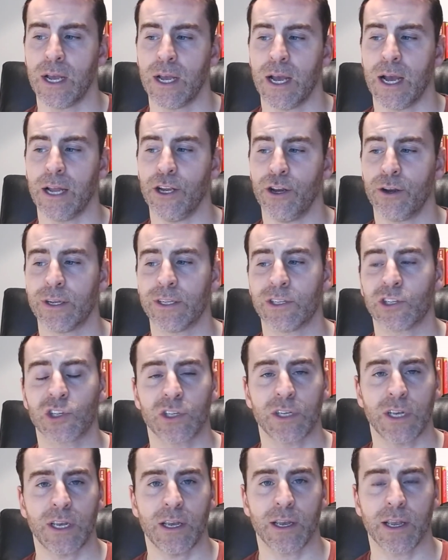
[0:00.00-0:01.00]
and you can
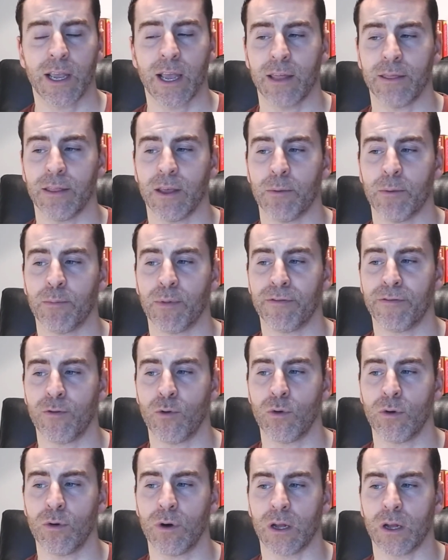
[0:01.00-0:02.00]
see again that
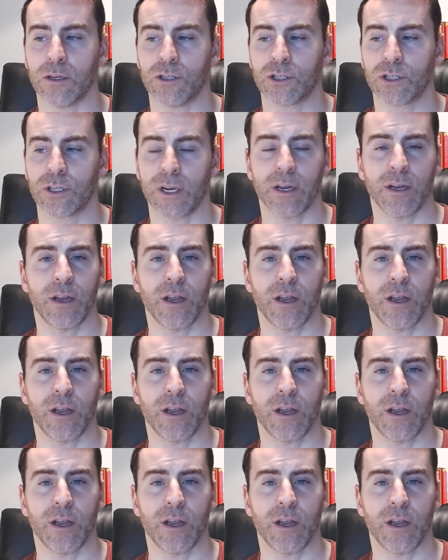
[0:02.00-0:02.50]
before lunch